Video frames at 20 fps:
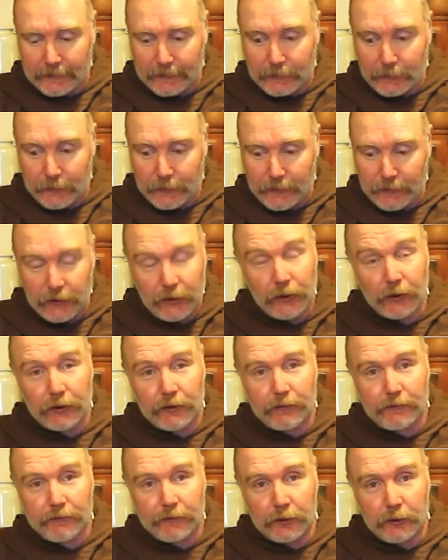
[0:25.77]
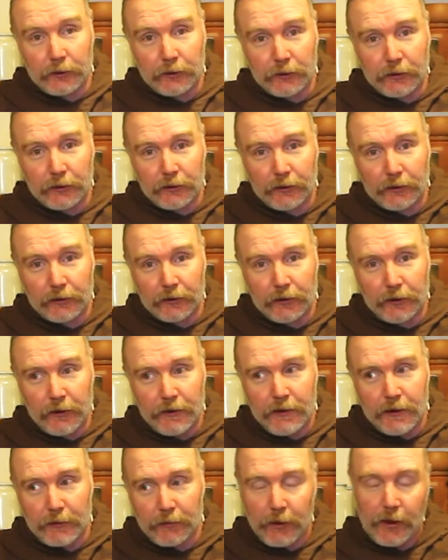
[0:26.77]
it was good for
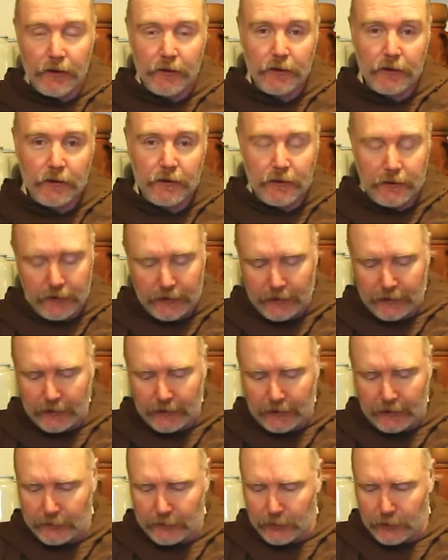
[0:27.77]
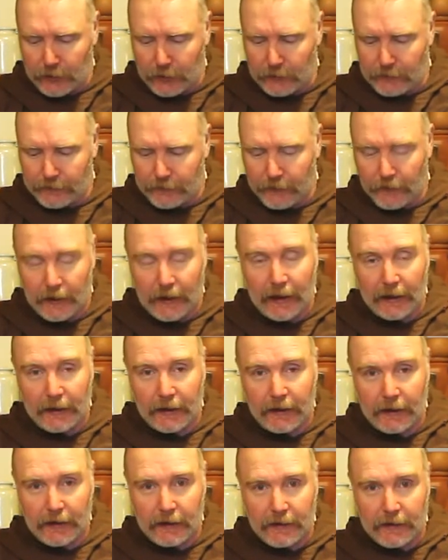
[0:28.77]
nursing mothers, and it was good for
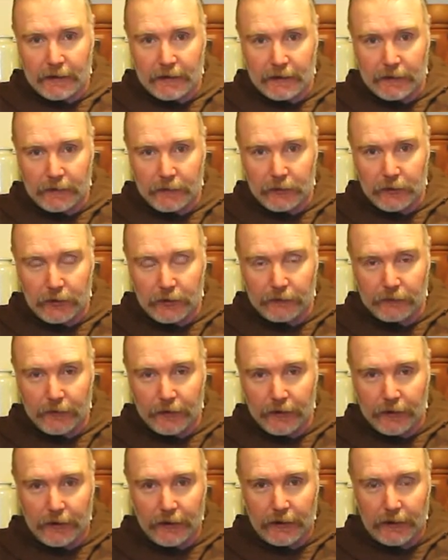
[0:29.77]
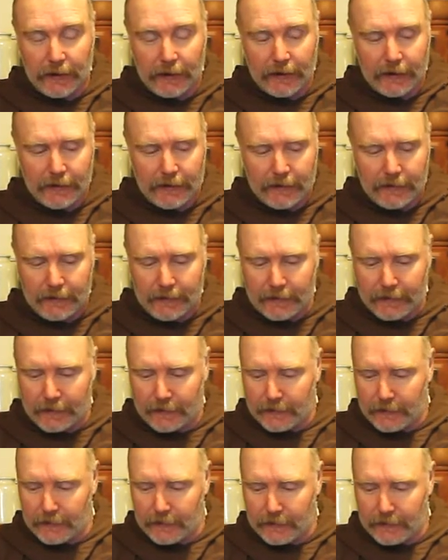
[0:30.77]
headaches, and it was good for dull eyes,
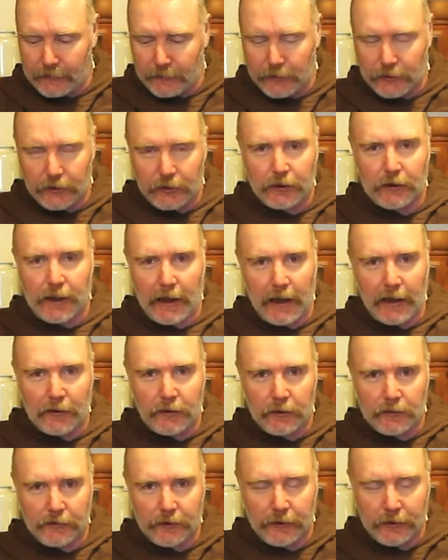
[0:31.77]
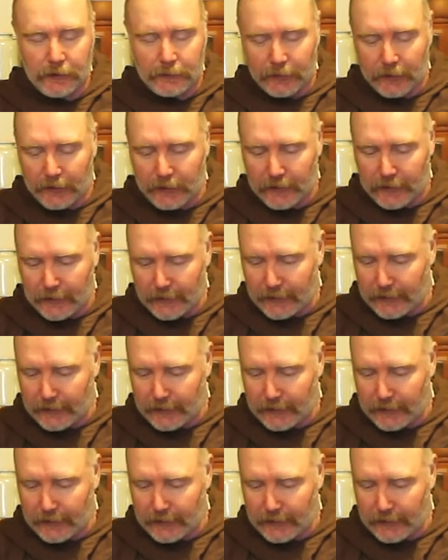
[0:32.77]
and it was a good hangover helper.